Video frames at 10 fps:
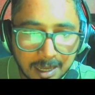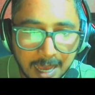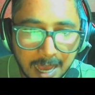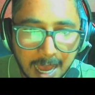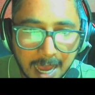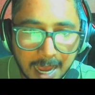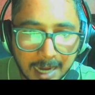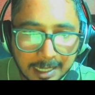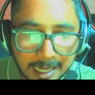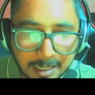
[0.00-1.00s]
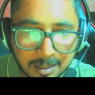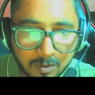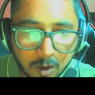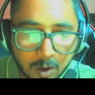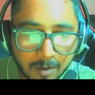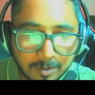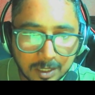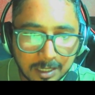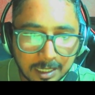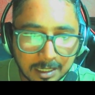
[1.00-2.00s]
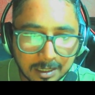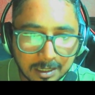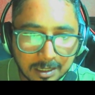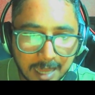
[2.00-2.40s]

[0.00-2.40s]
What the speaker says: And yes, for obvious reasons